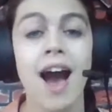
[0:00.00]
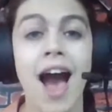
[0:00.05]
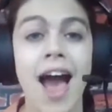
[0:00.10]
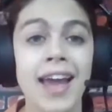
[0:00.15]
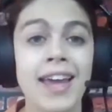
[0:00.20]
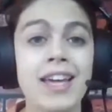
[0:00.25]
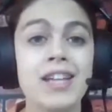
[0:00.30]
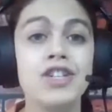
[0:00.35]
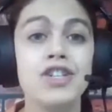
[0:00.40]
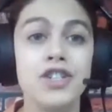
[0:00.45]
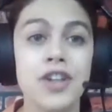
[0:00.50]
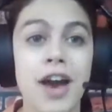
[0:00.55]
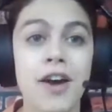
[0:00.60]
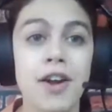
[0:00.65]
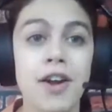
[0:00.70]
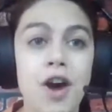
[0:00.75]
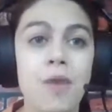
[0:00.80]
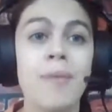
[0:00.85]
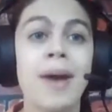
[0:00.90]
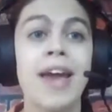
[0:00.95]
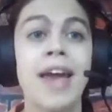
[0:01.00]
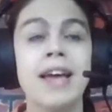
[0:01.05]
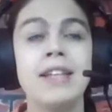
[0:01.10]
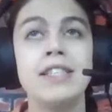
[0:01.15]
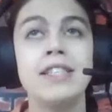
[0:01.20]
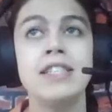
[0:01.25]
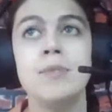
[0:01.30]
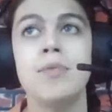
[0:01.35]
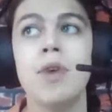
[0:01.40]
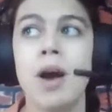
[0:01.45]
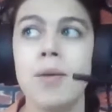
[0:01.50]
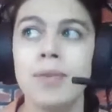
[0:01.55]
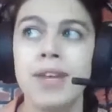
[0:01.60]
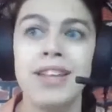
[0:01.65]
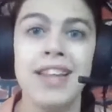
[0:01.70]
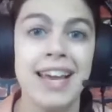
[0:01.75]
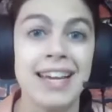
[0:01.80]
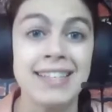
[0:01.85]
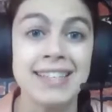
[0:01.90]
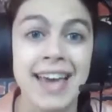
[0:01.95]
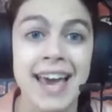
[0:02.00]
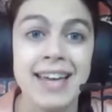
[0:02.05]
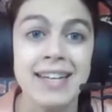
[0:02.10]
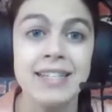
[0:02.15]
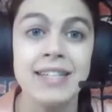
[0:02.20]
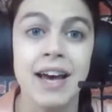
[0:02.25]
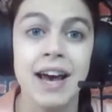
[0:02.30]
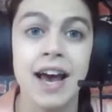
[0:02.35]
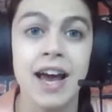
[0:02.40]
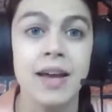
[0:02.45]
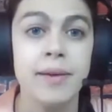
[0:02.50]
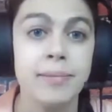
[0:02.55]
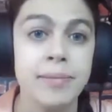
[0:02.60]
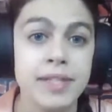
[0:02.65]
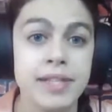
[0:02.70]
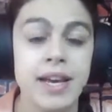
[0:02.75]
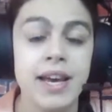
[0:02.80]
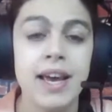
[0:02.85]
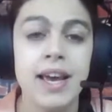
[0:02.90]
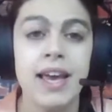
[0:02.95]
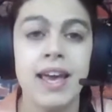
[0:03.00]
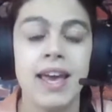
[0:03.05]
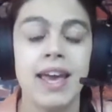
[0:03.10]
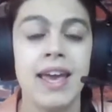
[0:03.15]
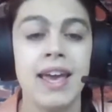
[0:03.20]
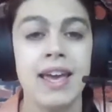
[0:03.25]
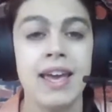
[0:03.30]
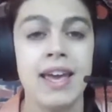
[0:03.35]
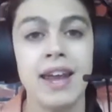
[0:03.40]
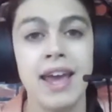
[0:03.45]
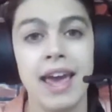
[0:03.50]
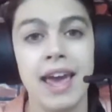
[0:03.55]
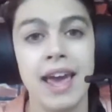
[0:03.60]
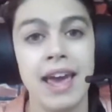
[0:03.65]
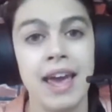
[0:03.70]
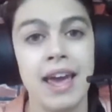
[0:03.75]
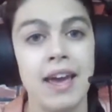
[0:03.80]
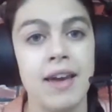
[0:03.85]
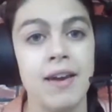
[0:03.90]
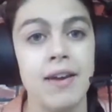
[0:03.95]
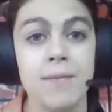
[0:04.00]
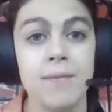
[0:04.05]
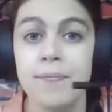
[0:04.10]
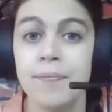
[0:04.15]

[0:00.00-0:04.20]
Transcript: I can shout out my Etsy probably like 10 times in a